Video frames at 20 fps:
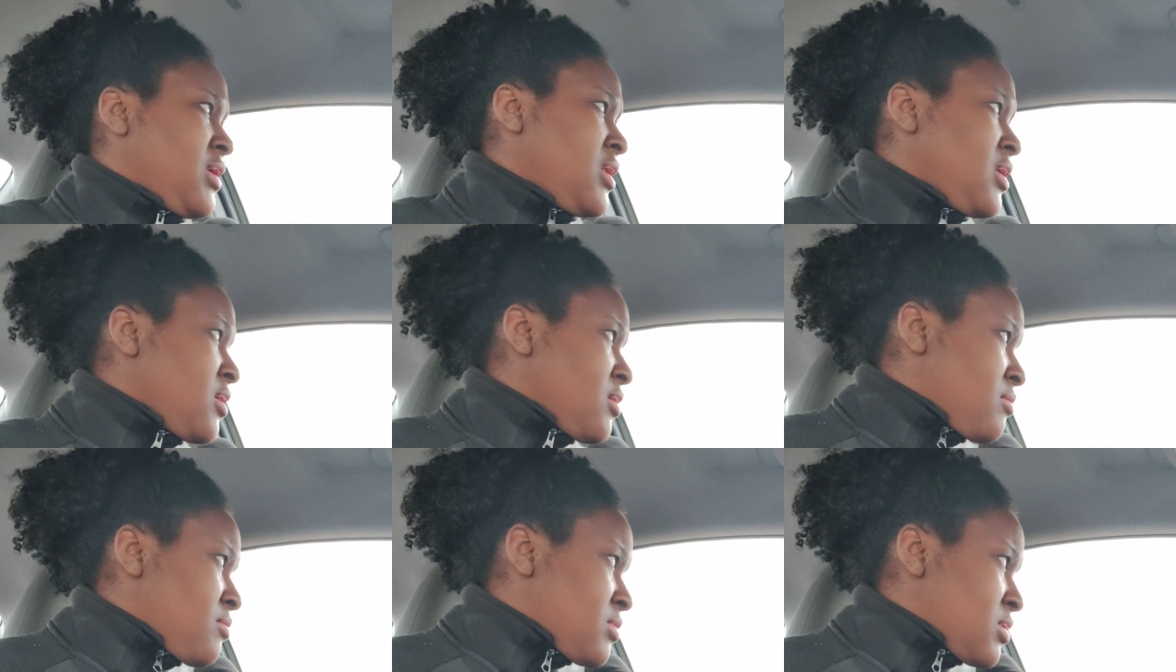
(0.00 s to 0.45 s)

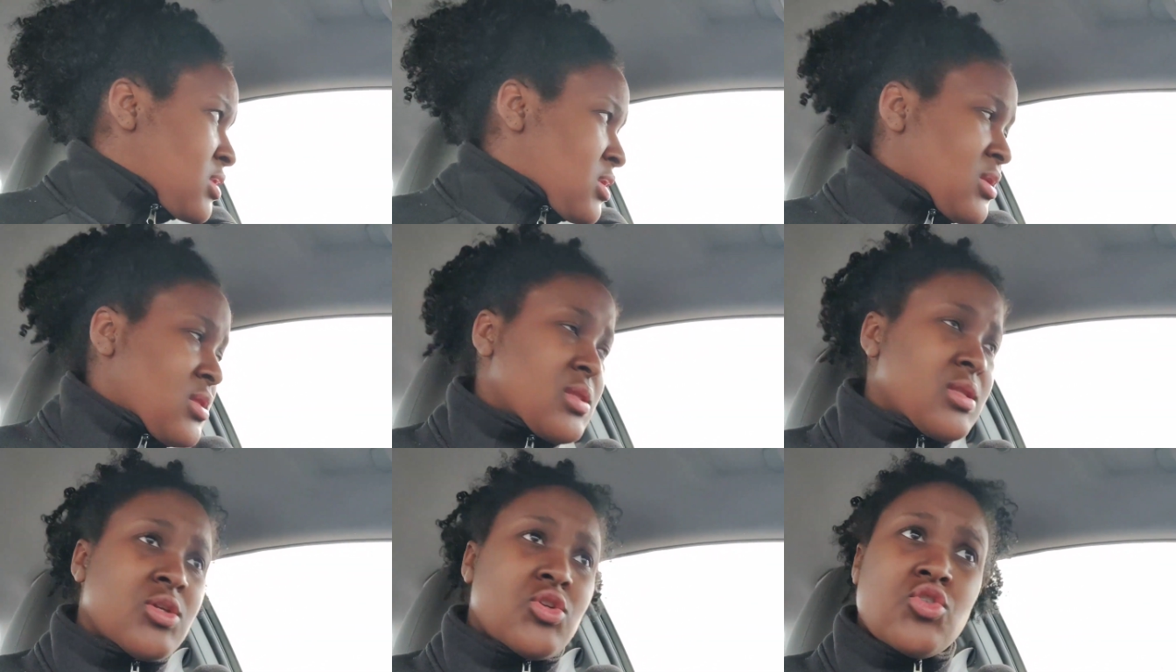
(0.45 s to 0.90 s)

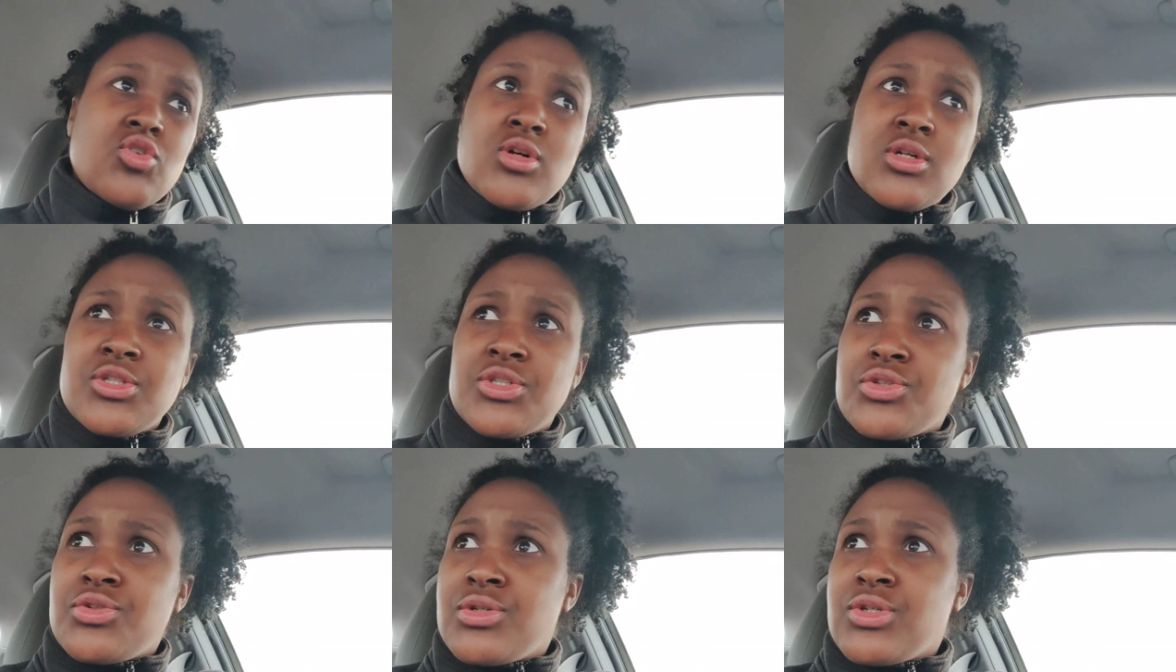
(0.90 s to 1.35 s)
mediums and the
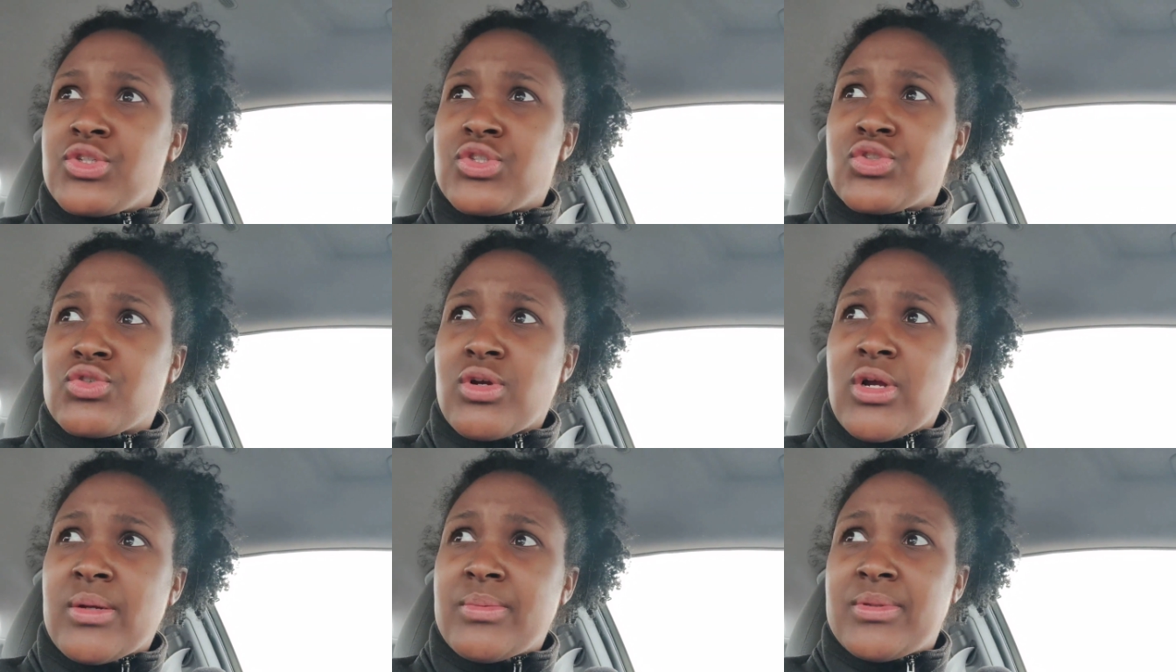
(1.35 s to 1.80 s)

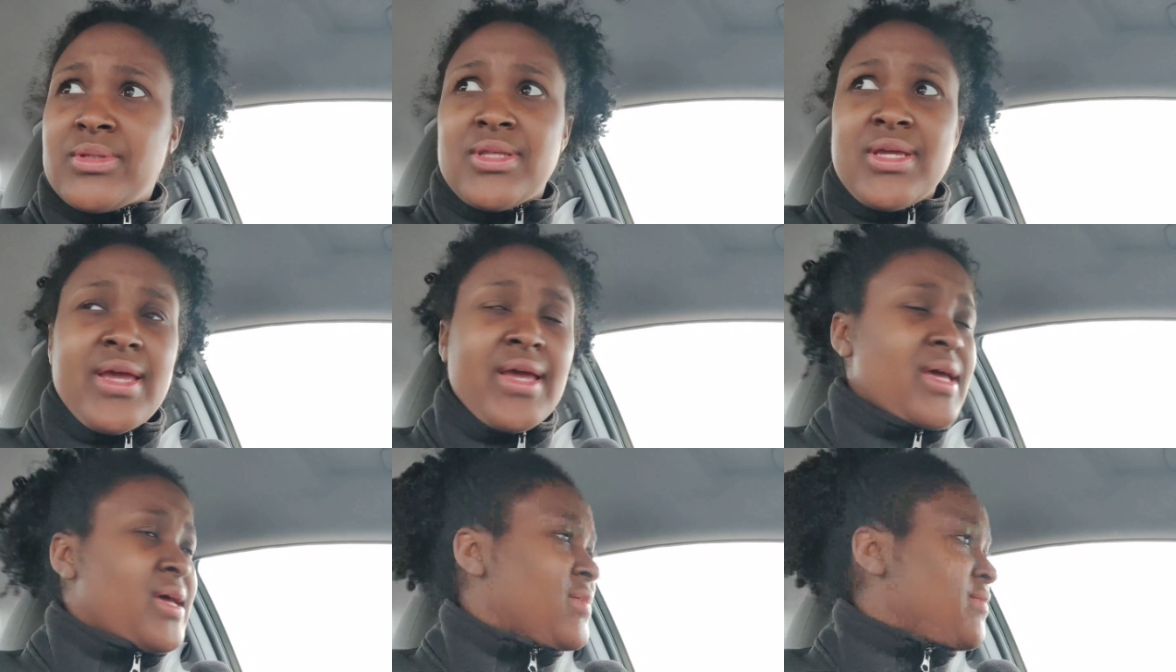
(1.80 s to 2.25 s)
drawstring scrub
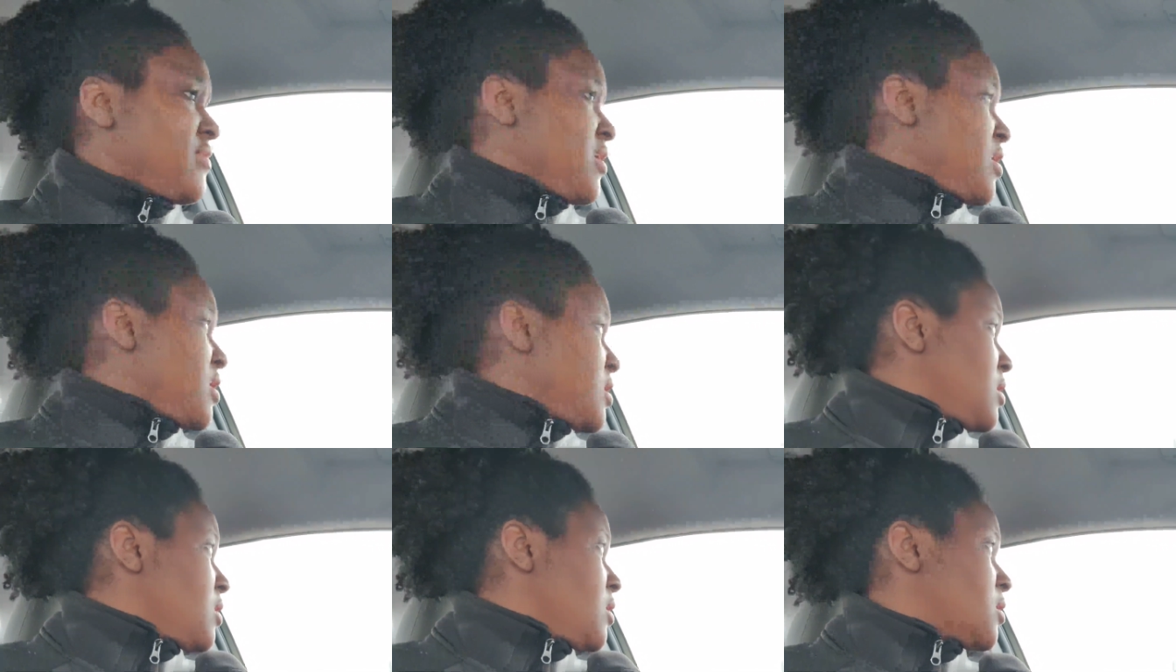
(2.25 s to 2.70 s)
that they have
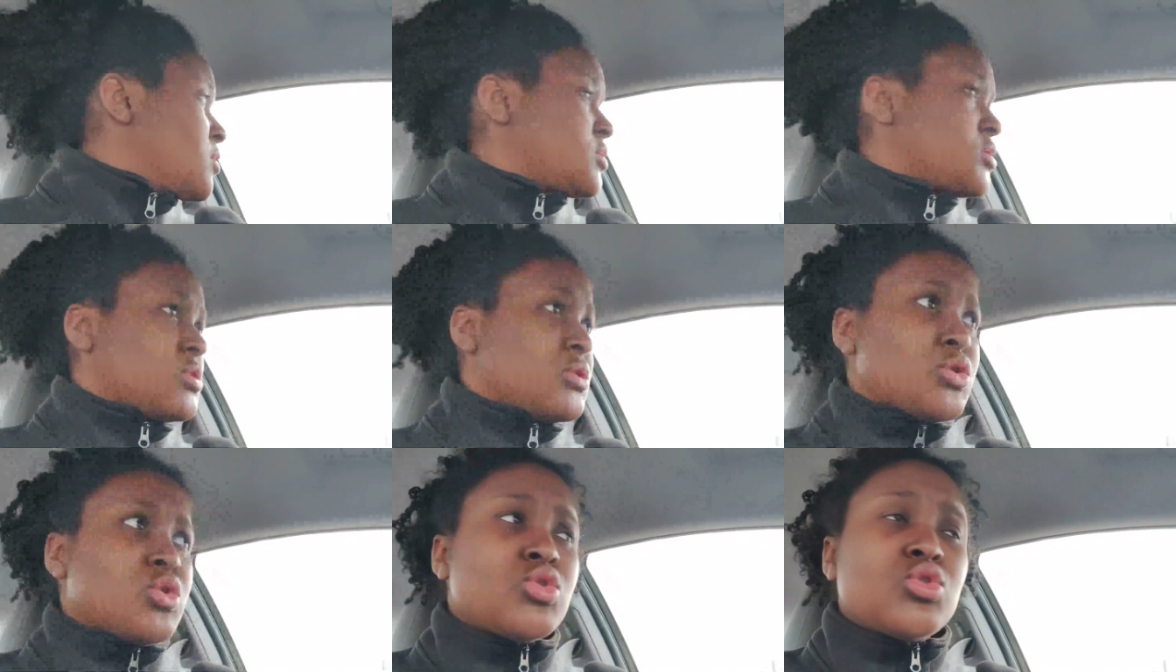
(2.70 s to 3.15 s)
there
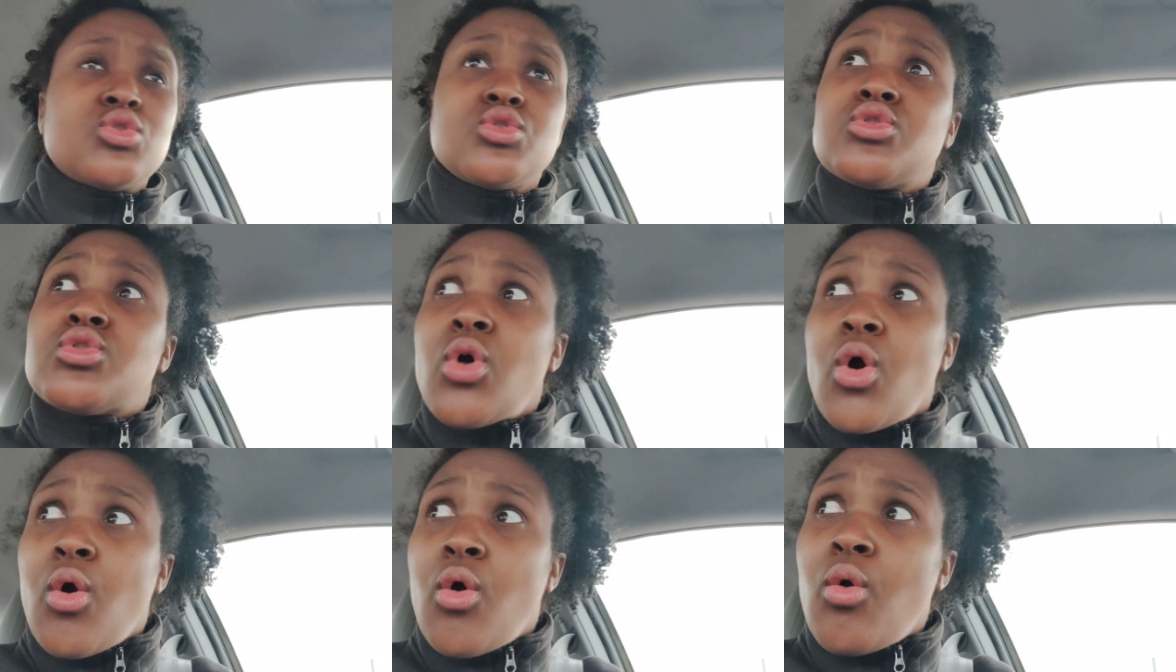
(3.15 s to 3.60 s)
looks
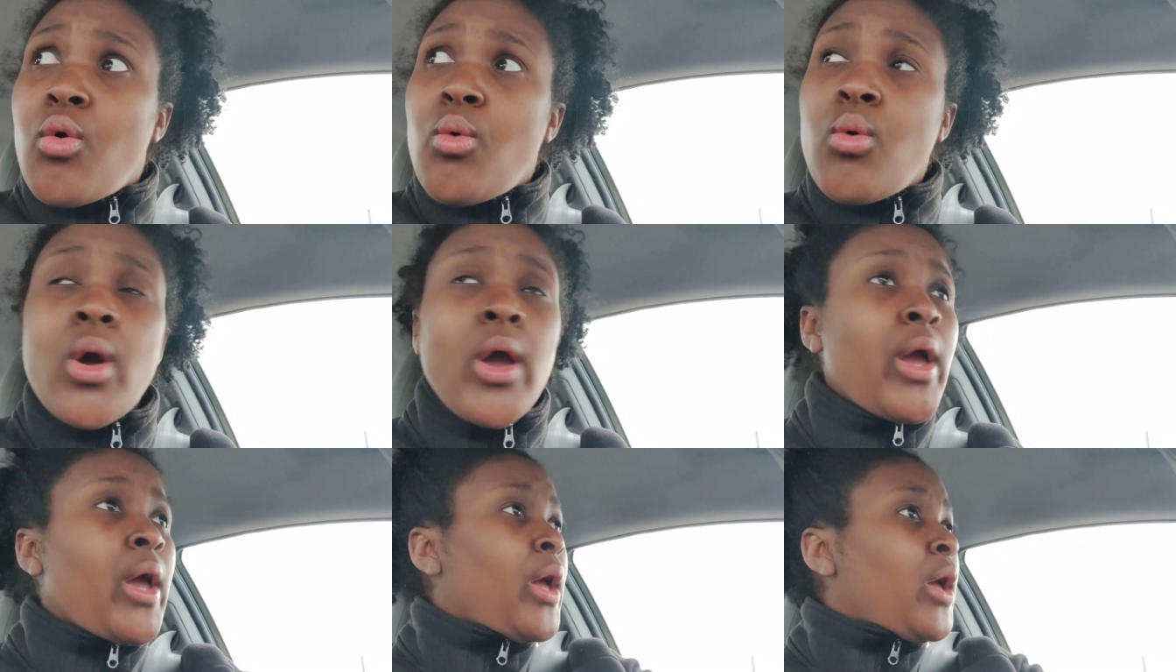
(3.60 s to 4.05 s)

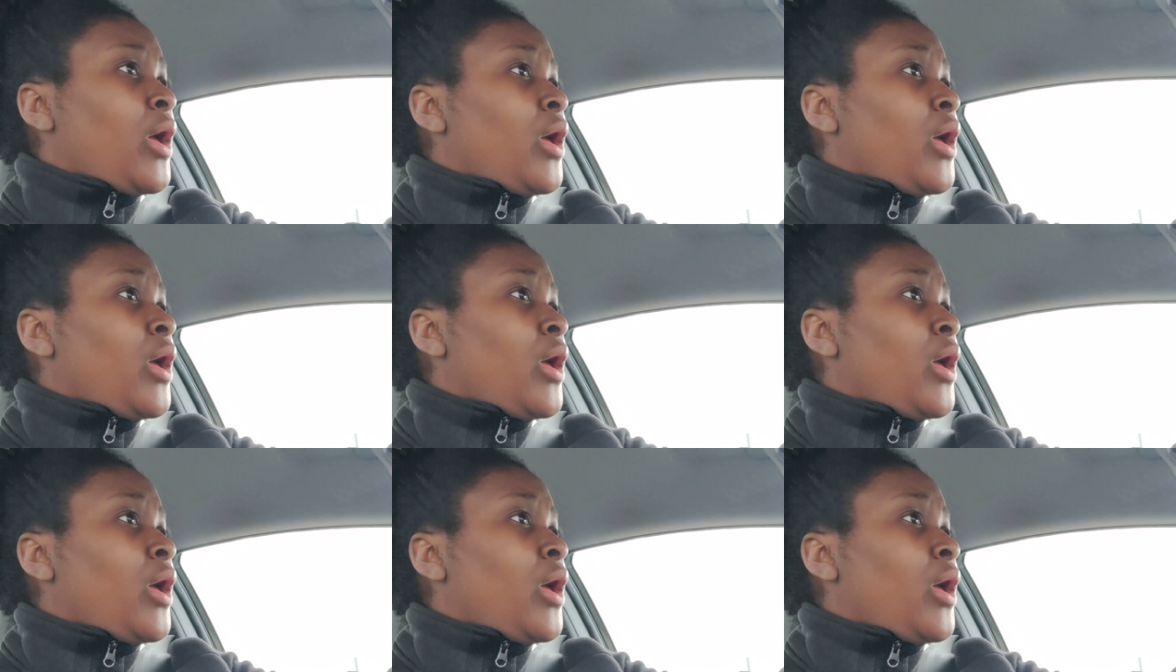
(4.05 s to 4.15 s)
so